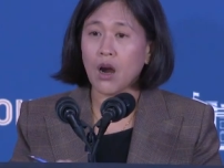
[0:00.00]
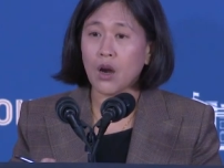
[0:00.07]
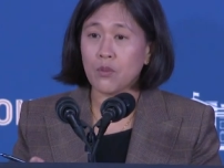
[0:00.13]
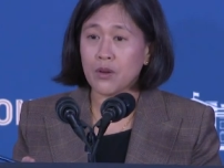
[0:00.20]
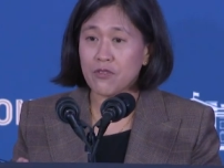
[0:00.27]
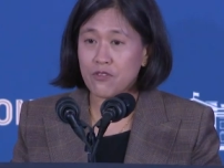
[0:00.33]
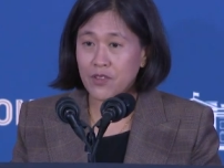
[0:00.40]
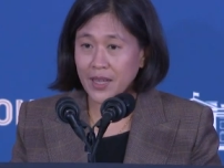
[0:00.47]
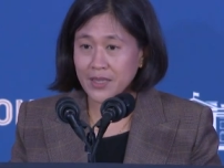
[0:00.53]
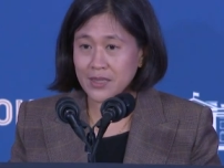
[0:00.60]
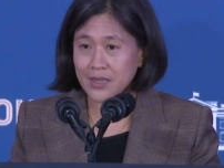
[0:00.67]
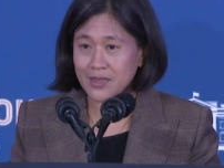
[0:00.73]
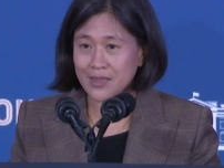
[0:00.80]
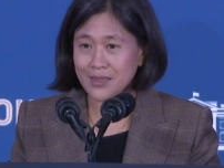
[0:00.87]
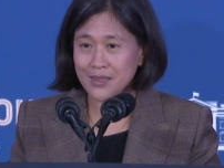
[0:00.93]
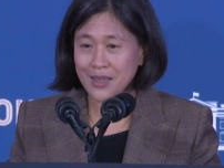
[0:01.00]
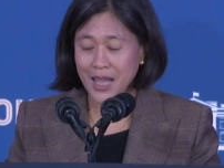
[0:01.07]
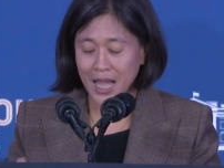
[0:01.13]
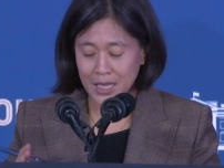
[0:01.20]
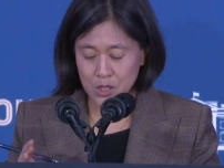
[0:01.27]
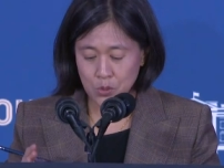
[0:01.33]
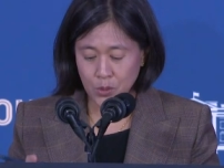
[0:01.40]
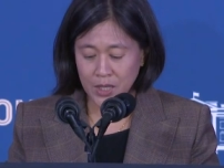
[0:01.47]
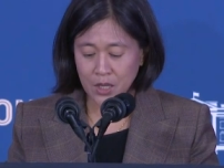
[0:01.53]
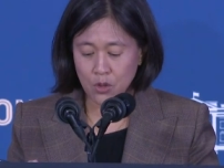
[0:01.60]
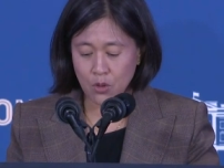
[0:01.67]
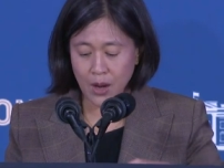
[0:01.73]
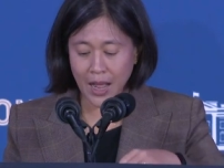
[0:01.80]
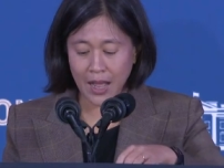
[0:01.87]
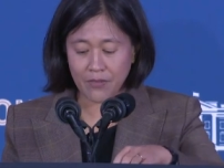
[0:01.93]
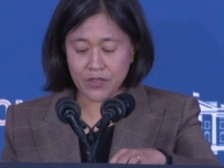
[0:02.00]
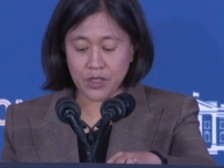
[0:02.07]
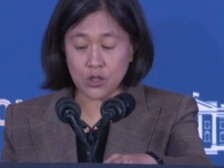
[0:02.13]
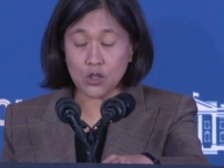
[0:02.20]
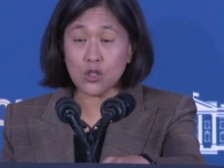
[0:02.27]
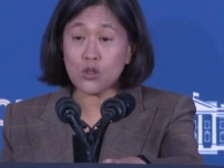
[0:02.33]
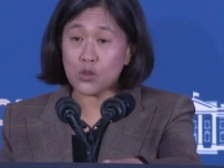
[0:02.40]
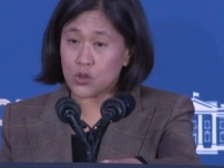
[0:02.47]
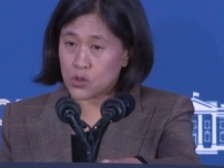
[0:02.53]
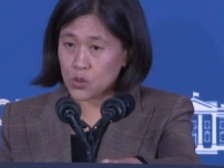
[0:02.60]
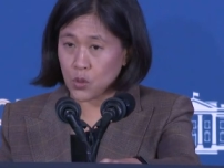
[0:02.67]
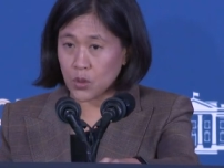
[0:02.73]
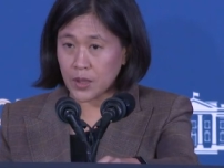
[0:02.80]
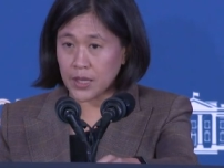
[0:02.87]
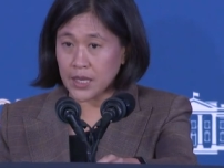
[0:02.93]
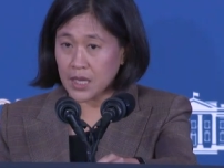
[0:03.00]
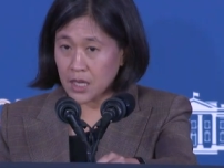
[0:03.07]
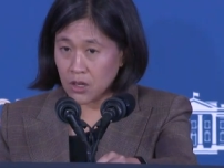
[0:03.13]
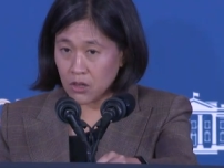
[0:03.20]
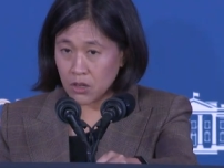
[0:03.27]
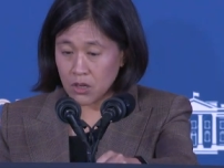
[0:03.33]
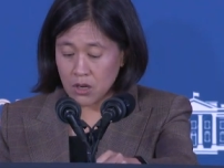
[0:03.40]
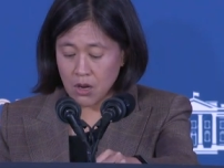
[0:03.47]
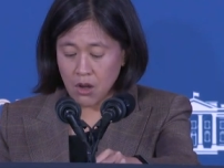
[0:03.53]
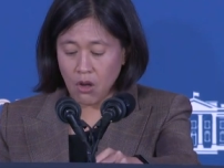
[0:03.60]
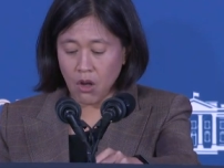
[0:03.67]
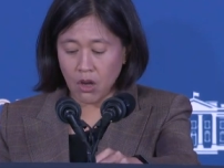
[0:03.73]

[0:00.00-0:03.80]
are reflected as we craft a new story here